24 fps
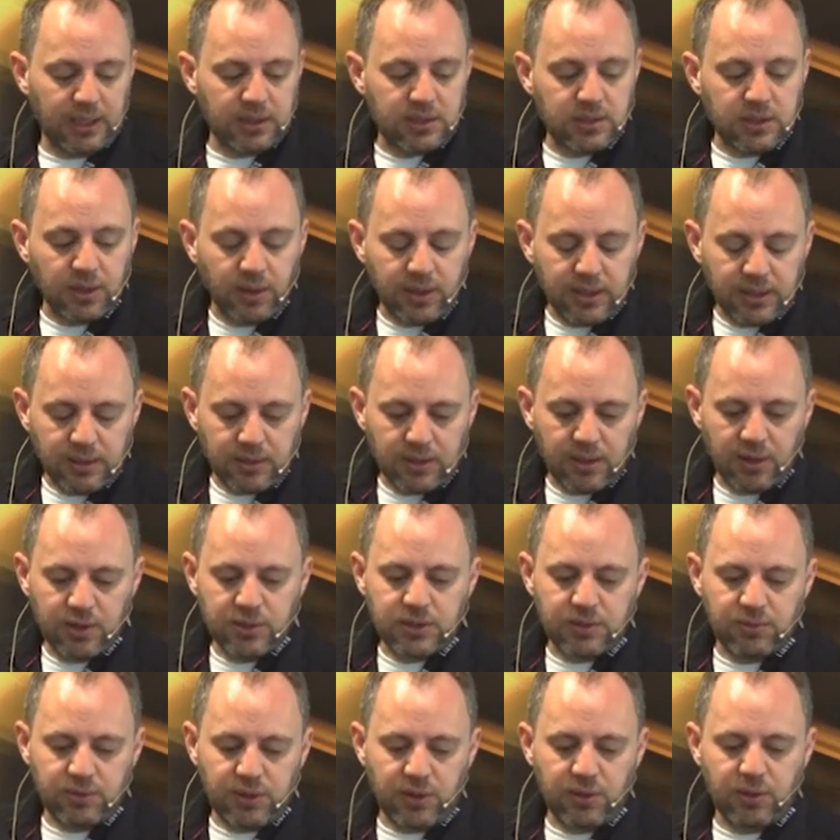So those
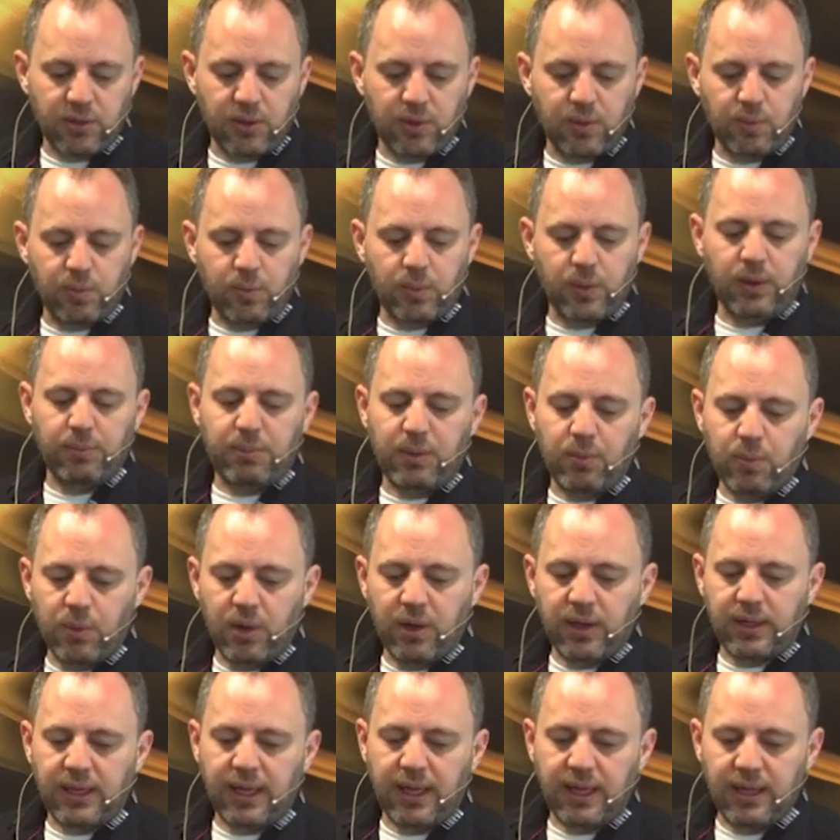of you that will have been
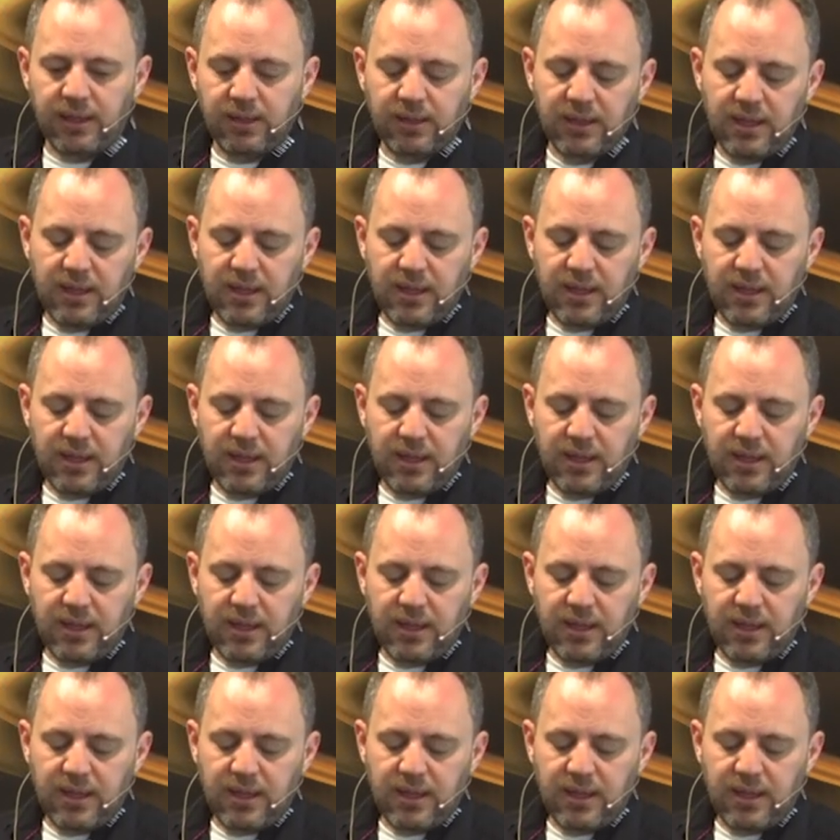working